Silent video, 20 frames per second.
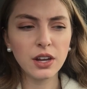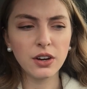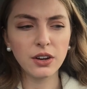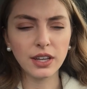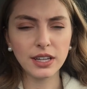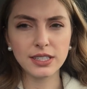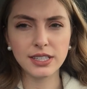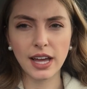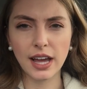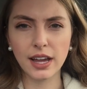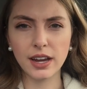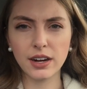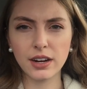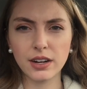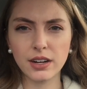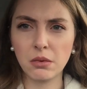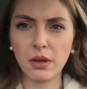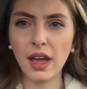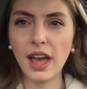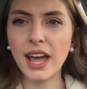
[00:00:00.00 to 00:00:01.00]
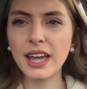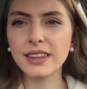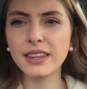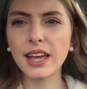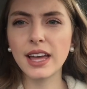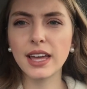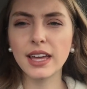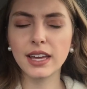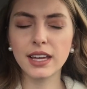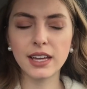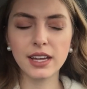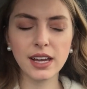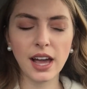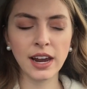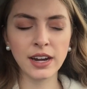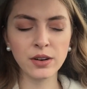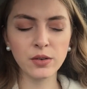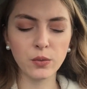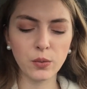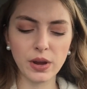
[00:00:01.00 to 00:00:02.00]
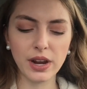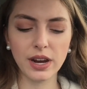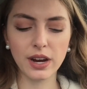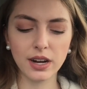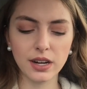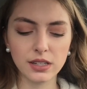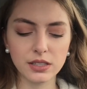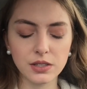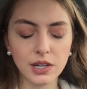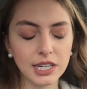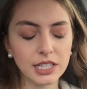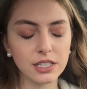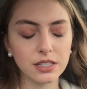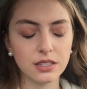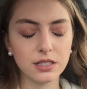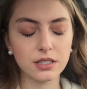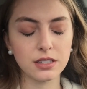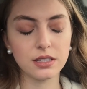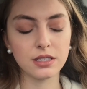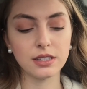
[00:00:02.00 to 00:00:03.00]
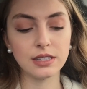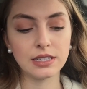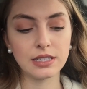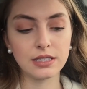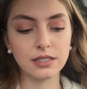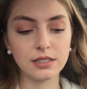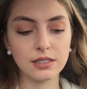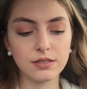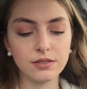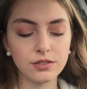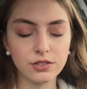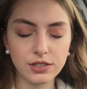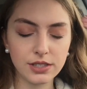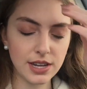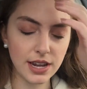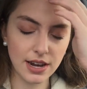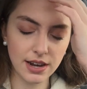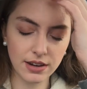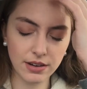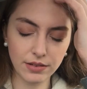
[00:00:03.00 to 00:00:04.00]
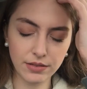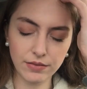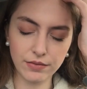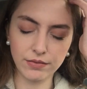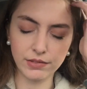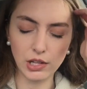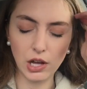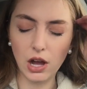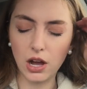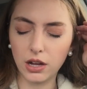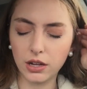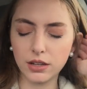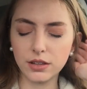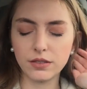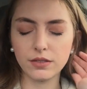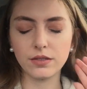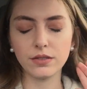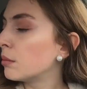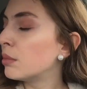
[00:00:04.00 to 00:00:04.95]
really tired and like kind of weird, so I just didn't vlog.